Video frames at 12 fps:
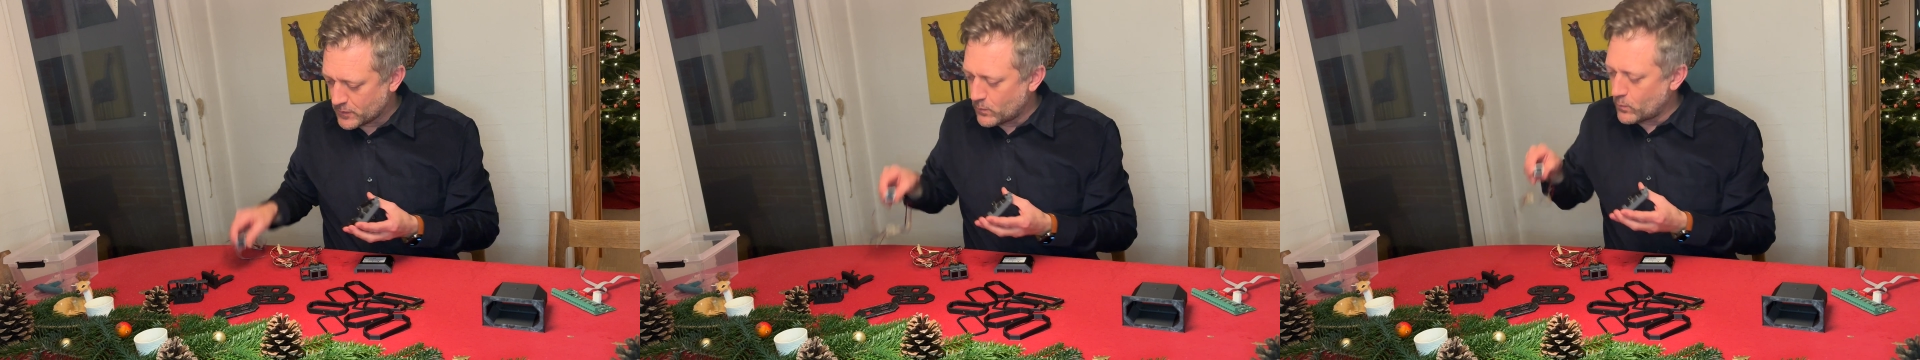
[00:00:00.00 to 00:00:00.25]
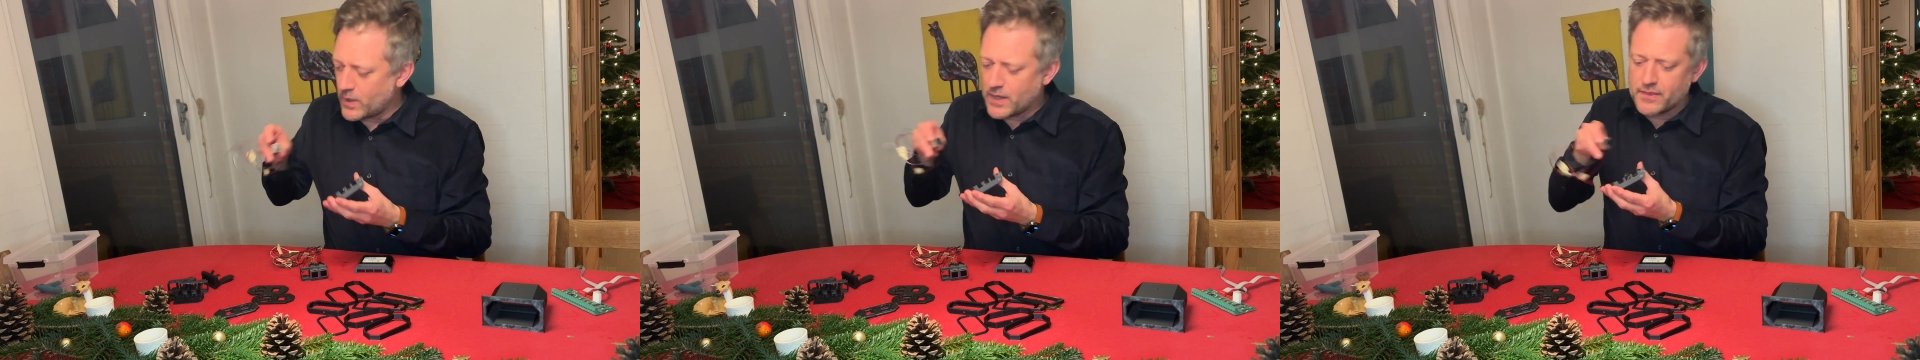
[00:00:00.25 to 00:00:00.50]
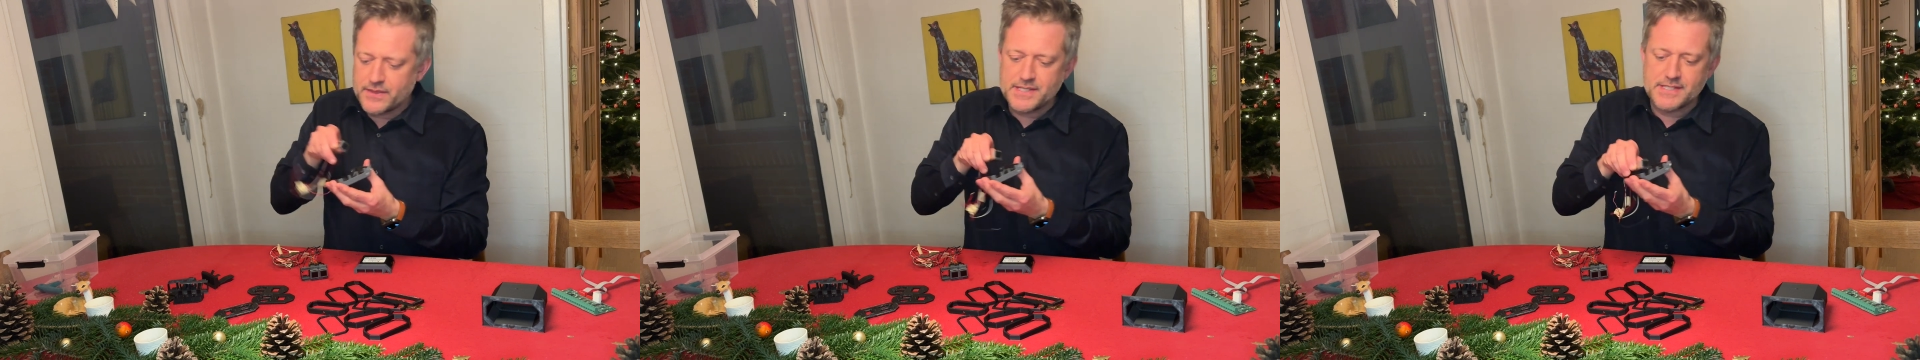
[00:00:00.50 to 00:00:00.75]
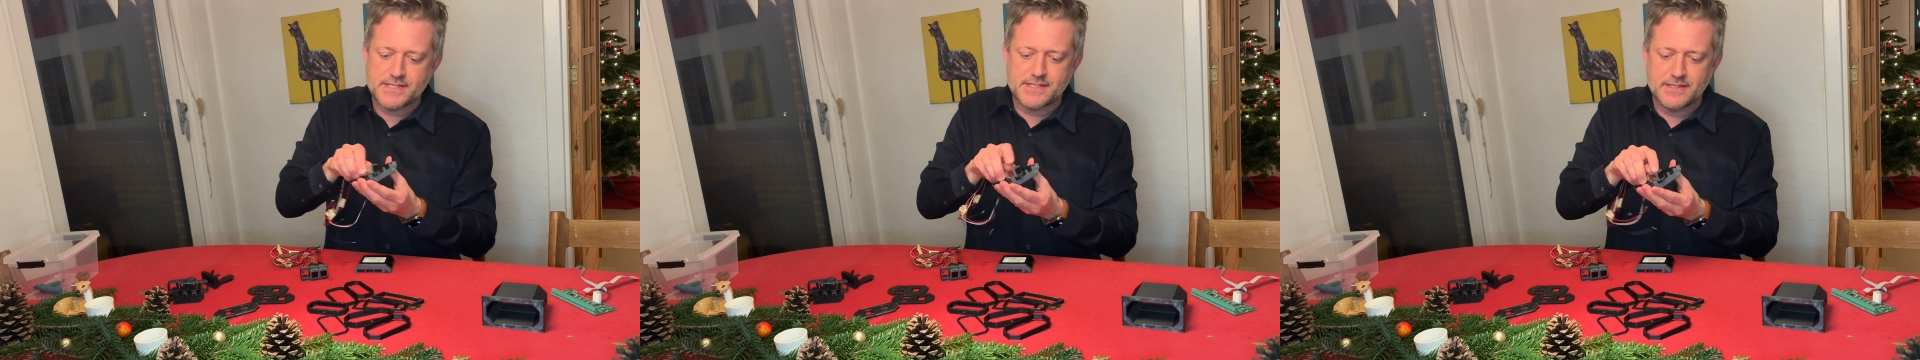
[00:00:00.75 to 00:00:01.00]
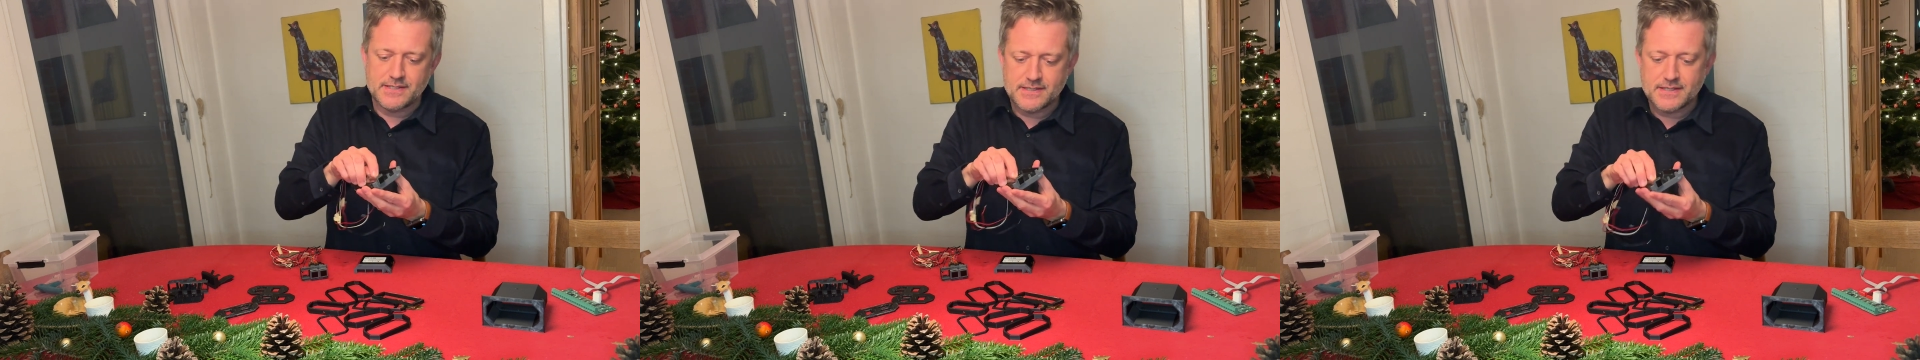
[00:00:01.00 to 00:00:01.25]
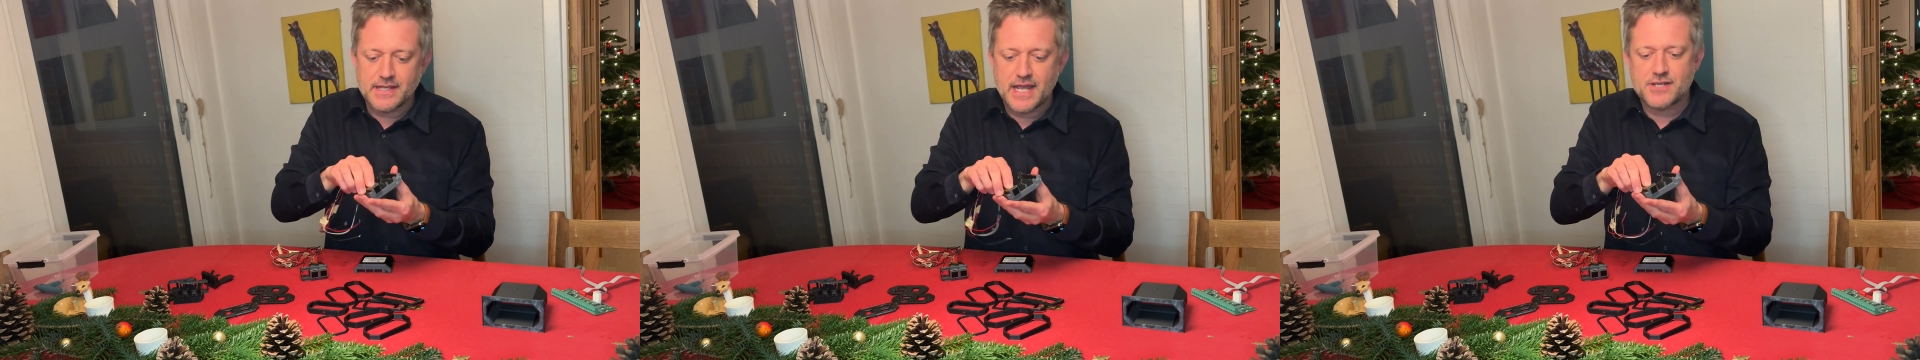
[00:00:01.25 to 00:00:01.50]
while these
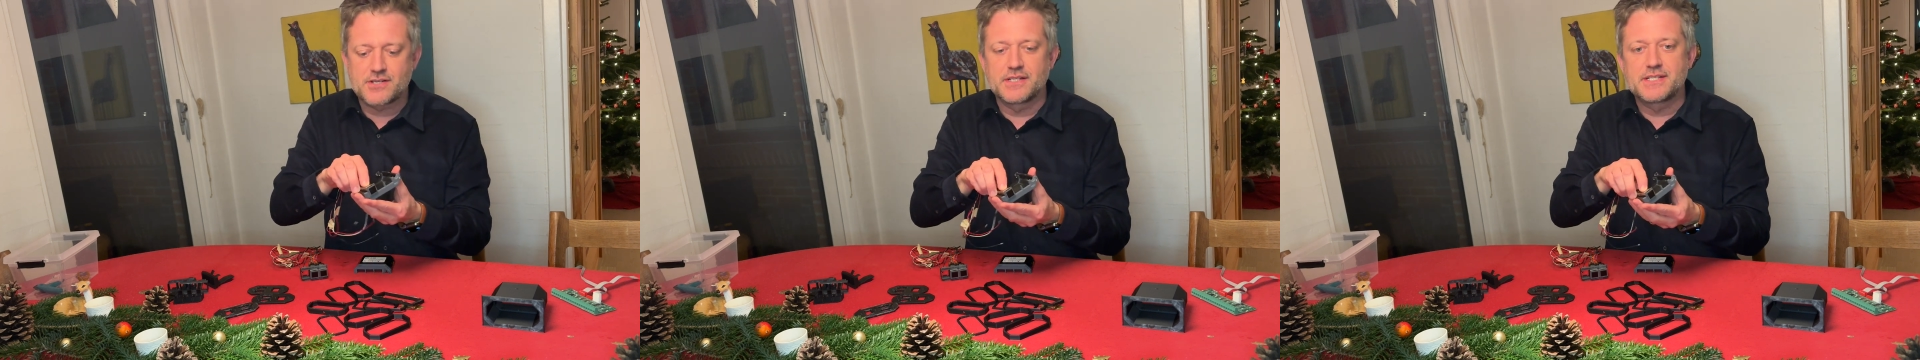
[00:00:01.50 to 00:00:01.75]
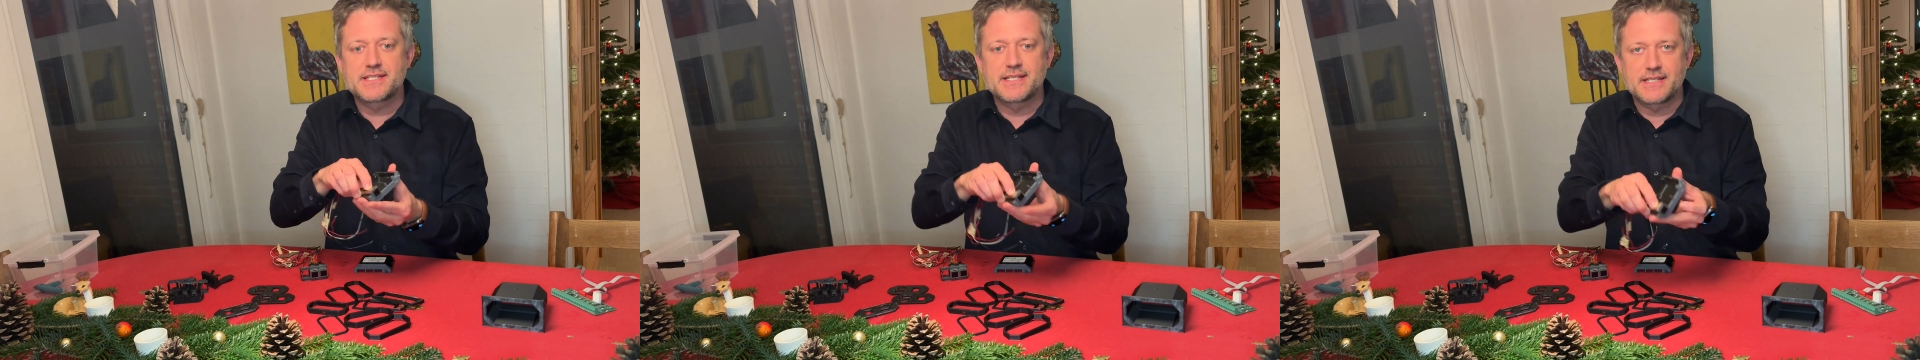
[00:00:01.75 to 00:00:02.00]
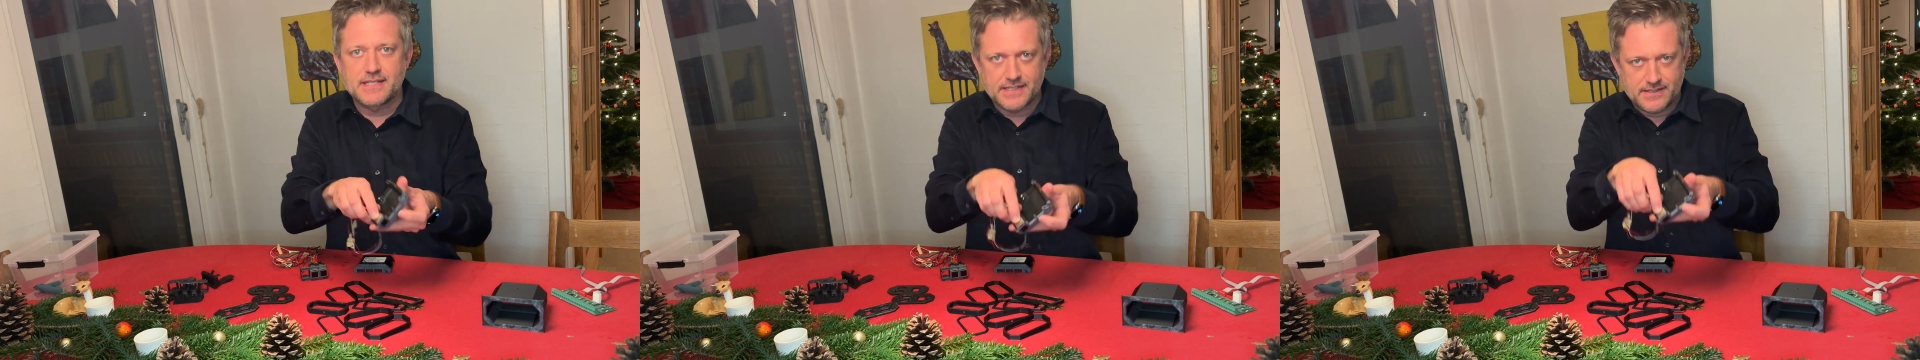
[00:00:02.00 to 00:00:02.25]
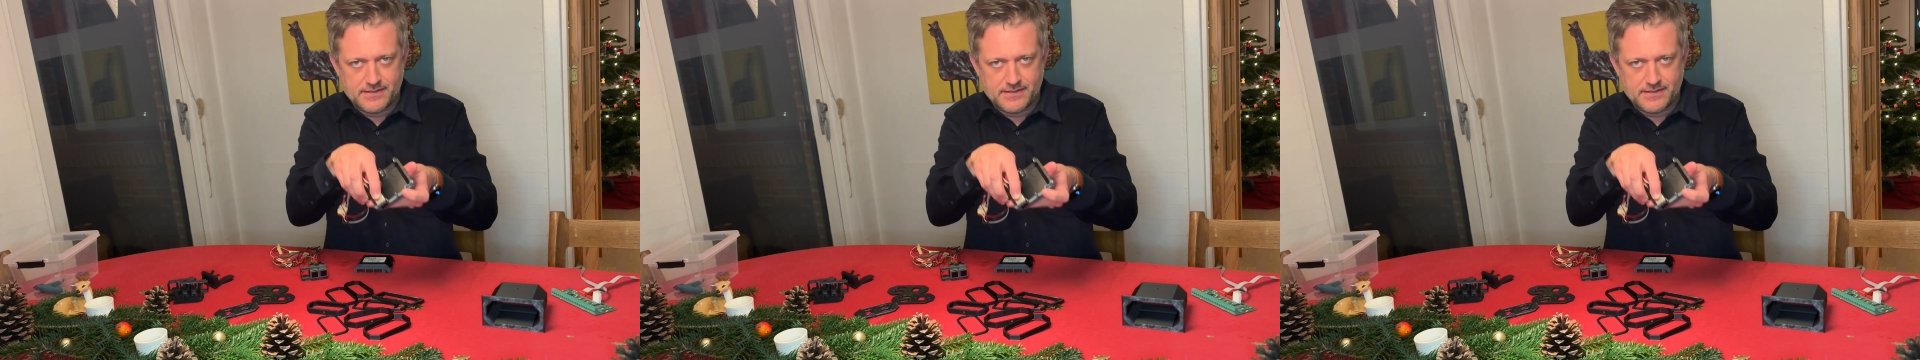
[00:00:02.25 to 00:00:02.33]
actually sit